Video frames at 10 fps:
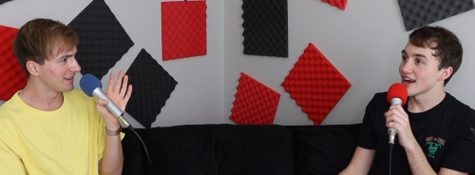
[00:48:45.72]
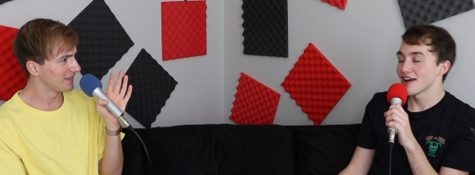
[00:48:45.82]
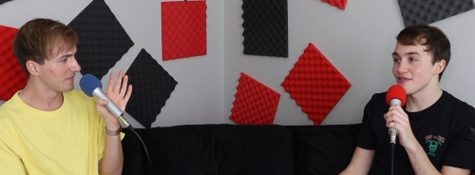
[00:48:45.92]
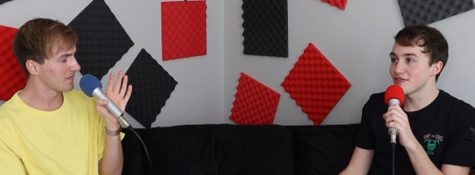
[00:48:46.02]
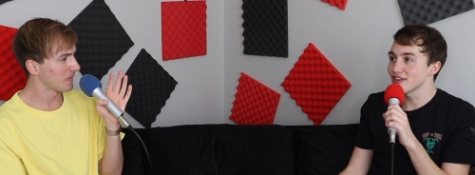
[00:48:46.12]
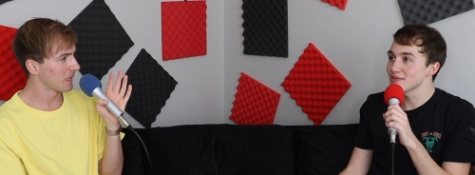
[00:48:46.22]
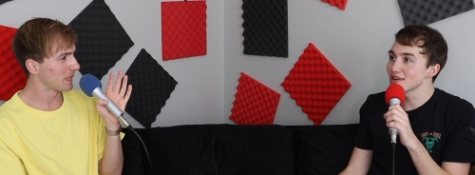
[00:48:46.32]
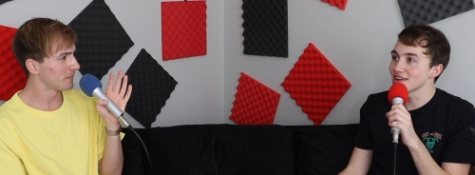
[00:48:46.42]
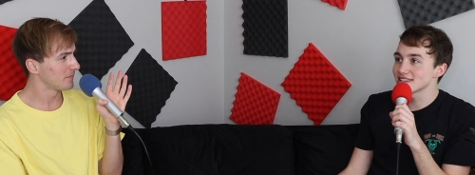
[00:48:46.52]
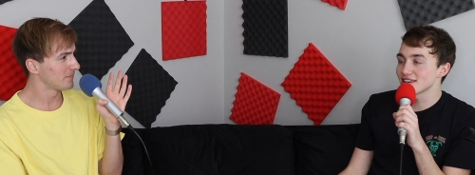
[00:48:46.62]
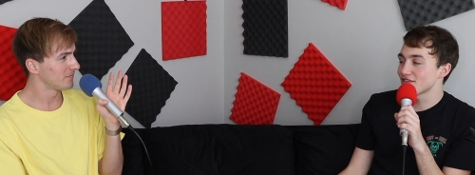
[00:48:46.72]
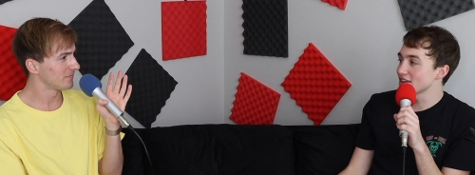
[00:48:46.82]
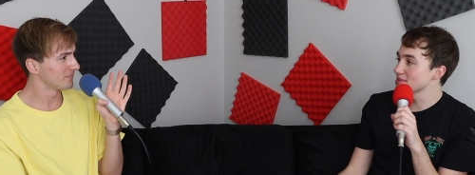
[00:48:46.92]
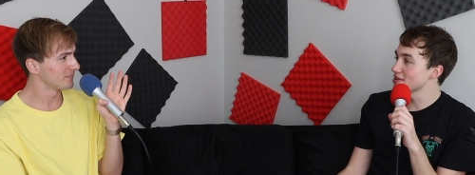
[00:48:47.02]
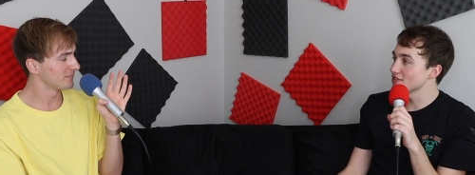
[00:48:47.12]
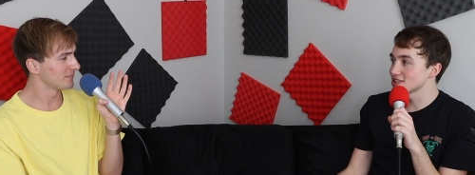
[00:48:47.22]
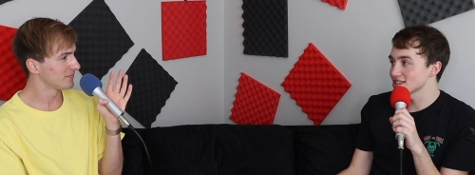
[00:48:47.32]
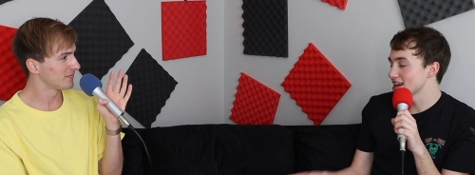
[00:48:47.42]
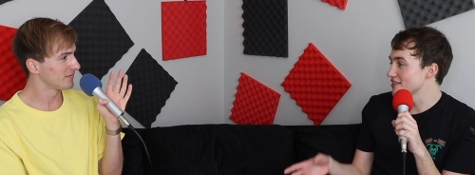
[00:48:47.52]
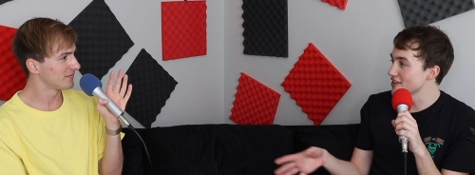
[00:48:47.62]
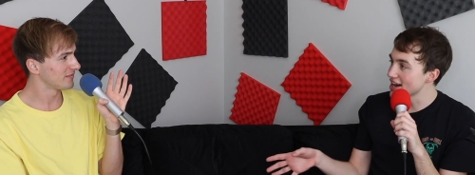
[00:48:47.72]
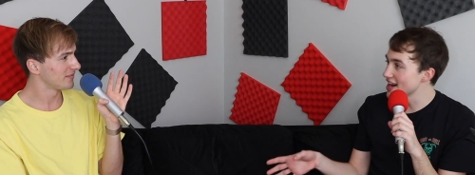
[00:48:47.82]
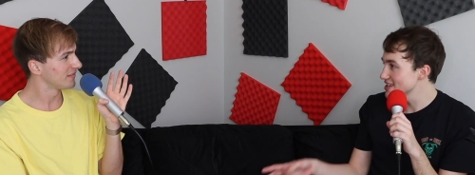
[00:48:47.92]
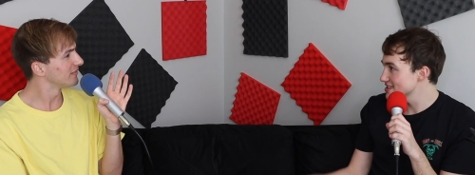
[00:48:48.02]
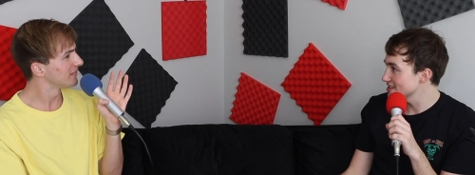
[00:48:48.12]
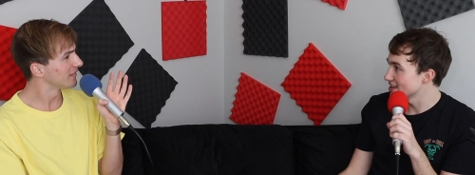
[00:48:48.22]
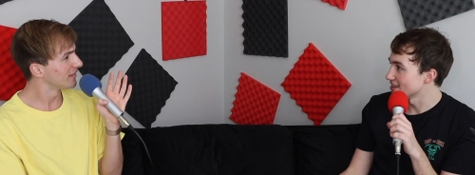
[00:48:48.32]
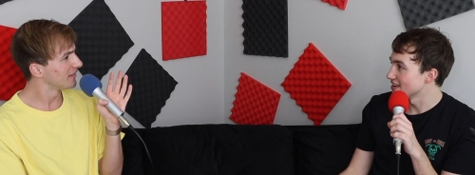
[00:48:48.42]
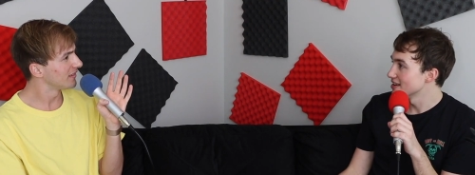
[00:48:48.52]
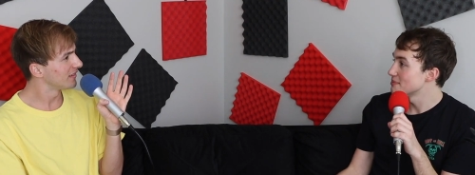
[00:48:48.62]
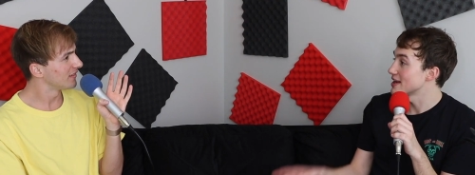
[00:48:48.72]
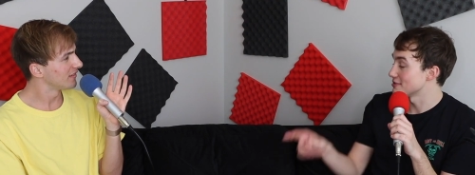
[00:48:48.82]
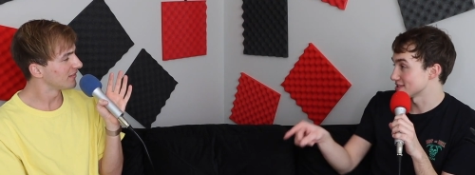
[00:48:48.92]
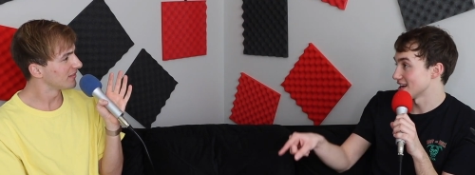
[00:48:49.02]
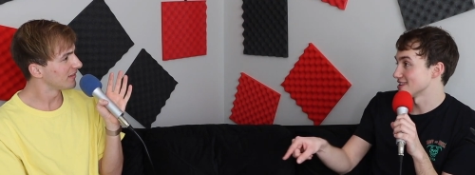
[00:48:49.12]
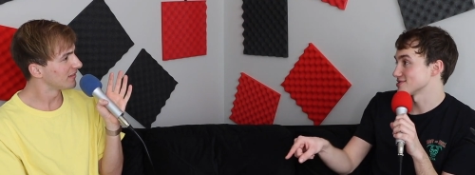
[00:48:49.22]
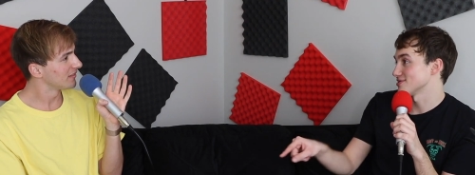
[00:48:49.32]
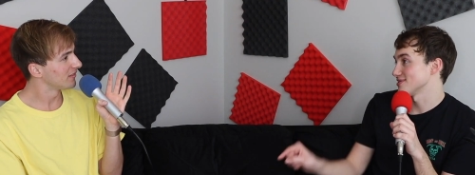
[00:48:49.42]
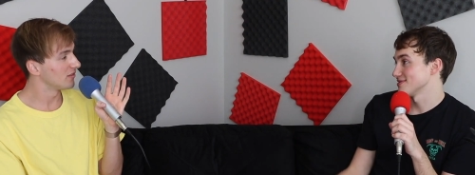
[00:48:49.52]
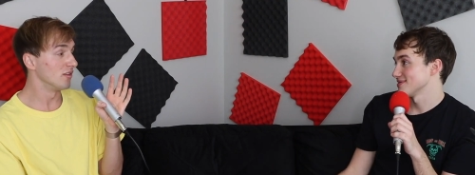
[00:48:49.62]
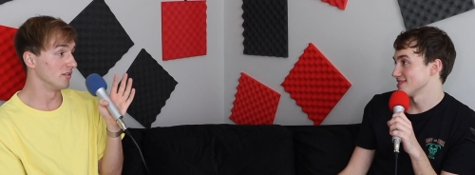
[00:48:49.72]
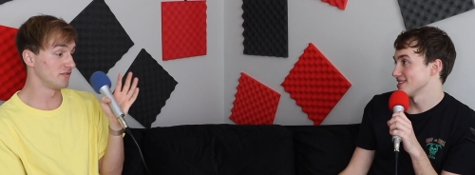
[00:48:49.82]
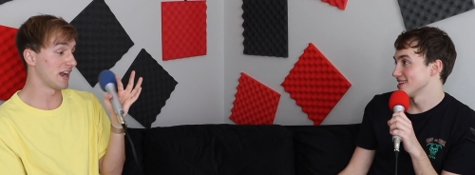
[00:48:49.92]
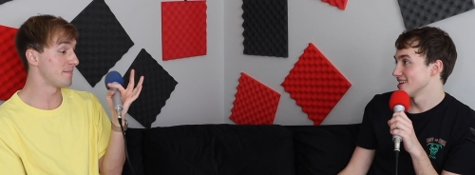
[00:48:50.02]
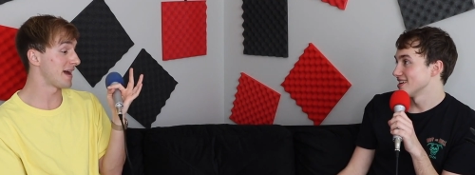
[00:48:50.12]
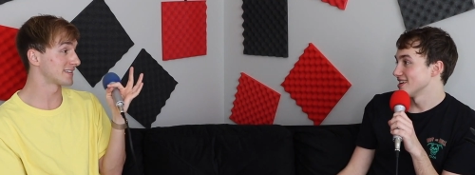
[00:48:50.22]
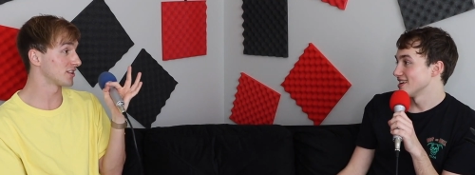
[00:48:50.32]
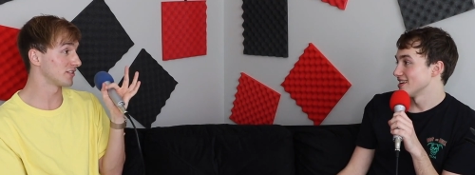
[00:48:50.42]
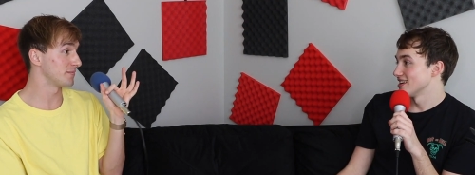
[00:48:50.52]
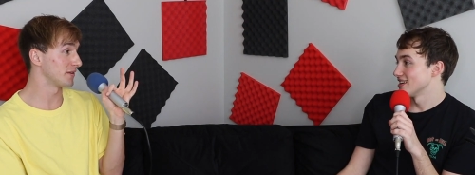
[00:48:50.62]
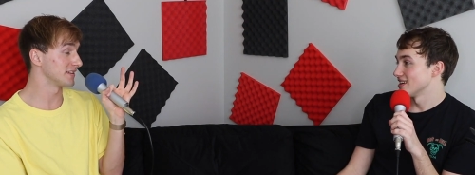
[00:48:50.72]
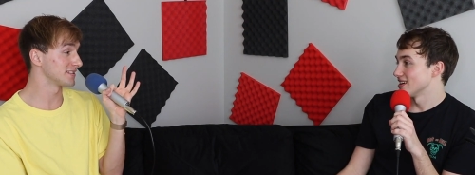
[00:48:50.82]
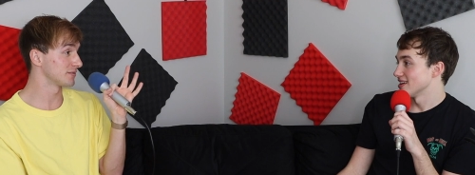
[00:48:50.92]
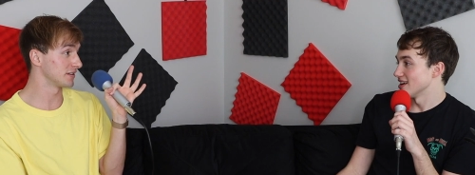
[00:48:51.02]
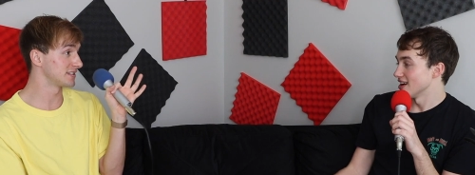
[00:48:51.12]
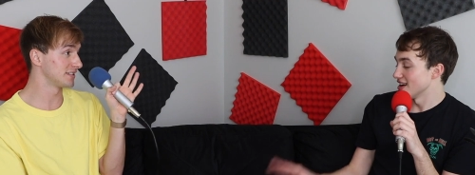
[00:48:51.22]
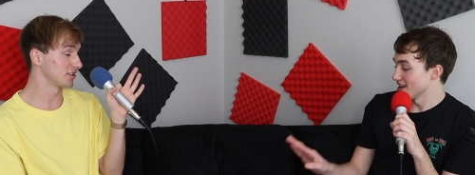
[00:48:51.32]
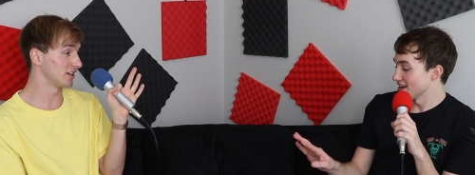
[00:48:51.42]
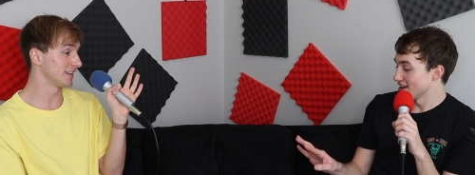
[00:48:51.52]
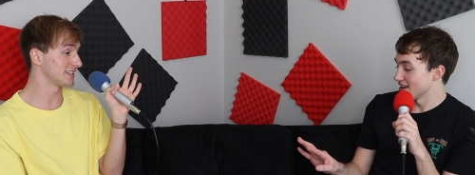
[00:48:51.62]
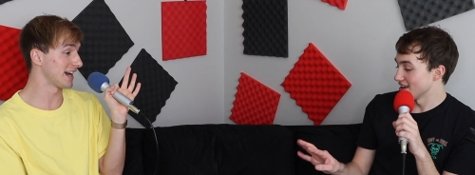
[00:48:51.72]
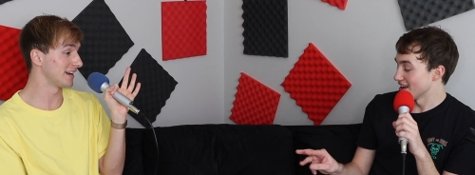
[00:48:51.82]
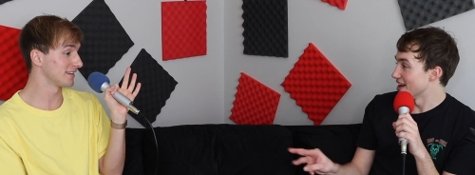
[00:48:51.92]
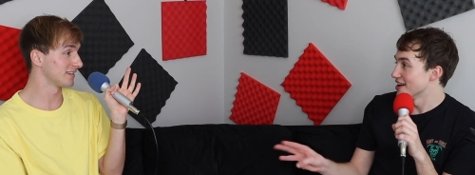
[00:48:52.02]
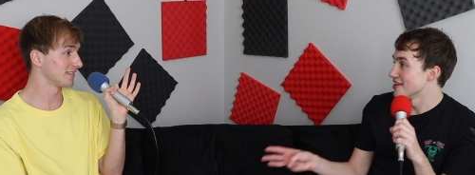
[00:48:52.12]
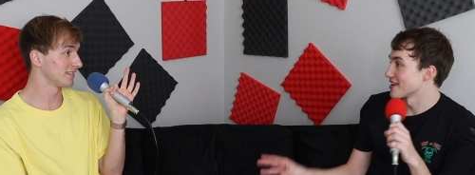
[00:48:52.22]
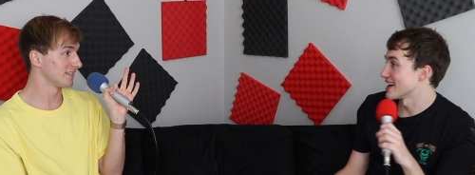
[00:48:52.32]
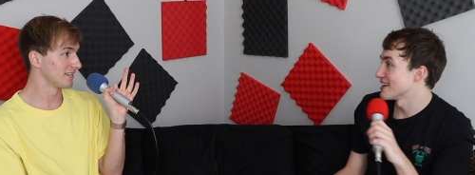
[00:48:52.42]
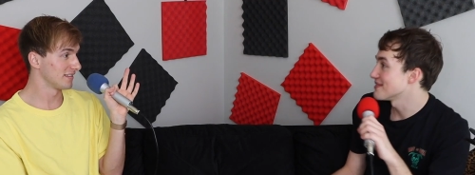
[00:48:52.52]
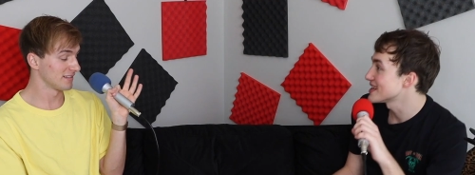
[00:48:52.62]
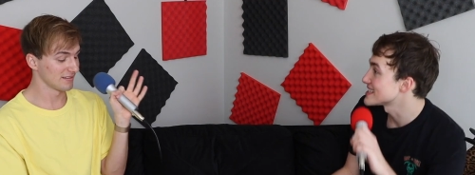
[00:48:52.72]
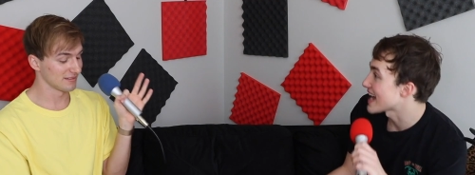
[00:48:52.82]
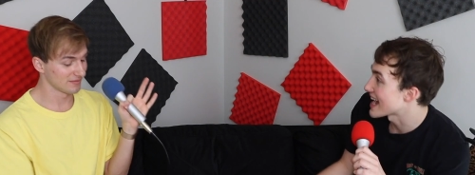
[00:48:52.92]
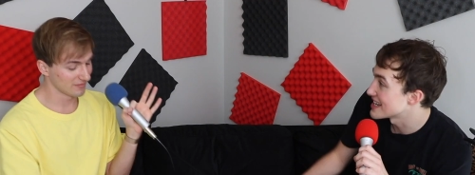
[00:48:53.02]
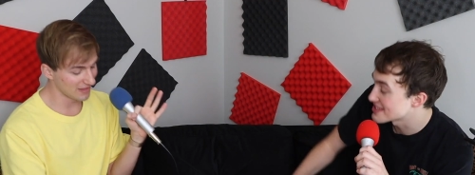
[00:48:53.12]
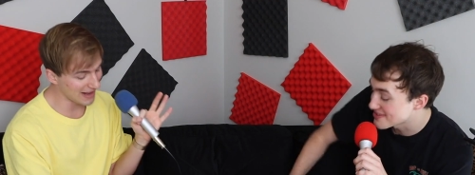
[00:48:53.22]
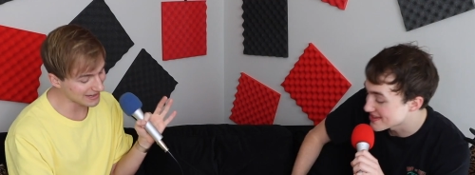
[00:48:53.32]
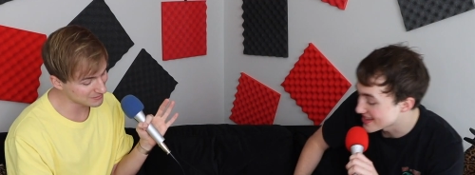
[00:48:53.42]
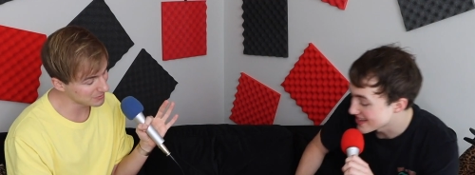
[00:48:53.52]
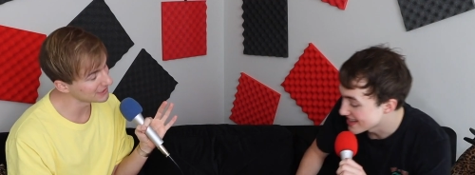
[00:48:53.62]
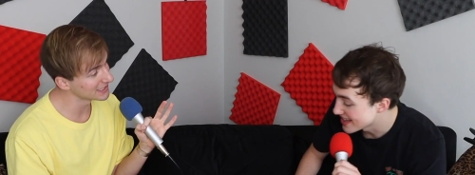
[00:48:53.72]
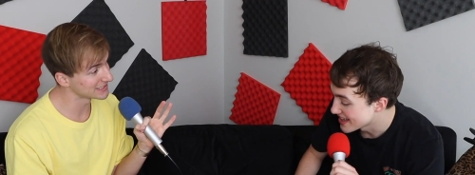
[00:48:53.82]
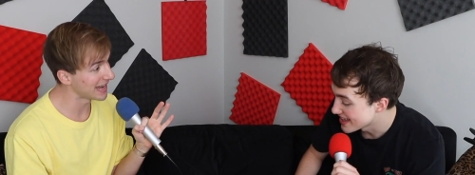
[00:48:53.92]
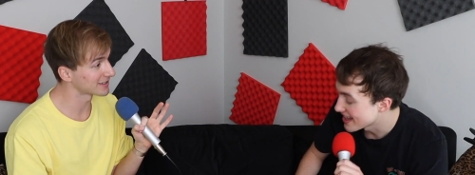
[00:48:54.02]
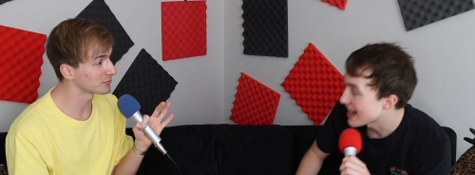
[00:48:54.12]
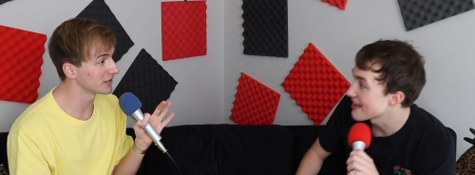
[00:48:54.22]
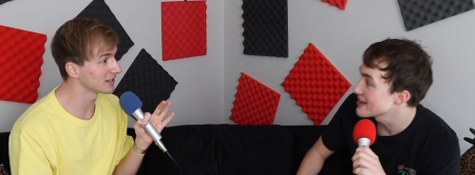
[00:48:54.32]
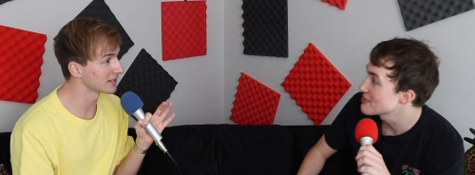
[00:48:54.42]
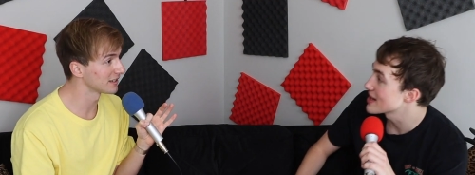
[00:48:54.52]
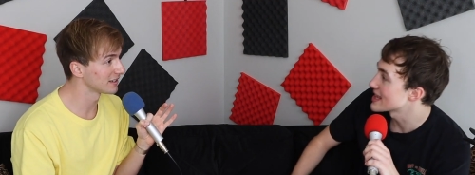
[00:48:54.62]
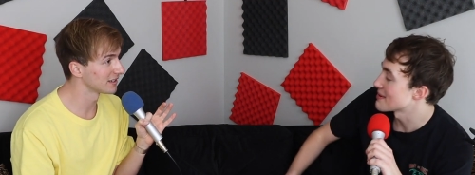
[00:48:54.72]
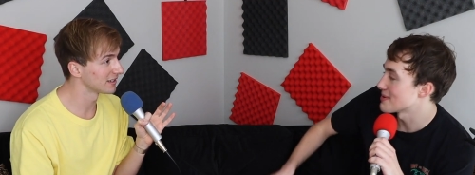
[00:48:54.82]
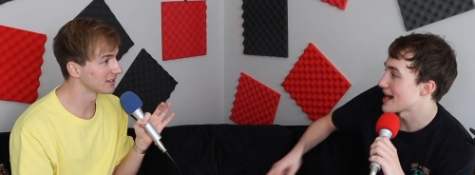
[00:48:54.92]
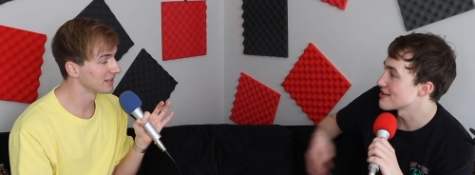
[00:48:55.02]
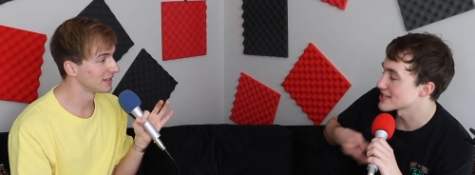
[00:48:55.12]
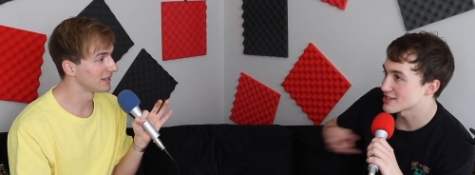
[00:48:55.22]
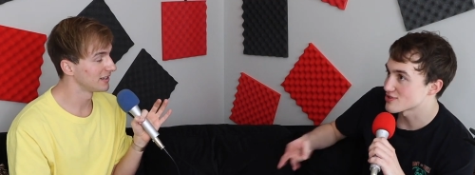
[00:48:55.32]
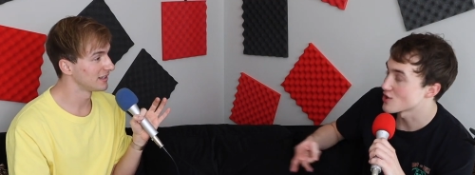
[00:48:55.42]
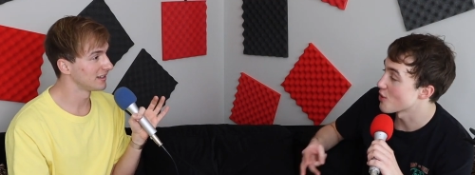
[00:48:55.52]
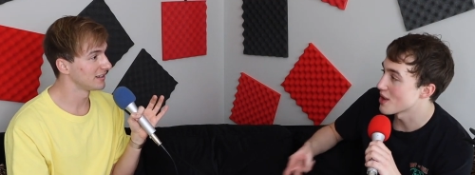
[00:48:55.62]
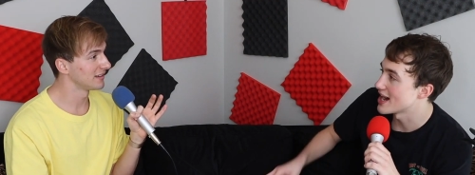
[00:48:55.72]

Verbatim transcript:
Speaker 1: a female is a female version of a hustler, but it was hustle.
Speaker 2: Then I'm back to three points, so we're currently tied. Oh, okay. Because I just it has to be the exact word. I mean,
Speaker 1: but in that moment, I was like, "So what?"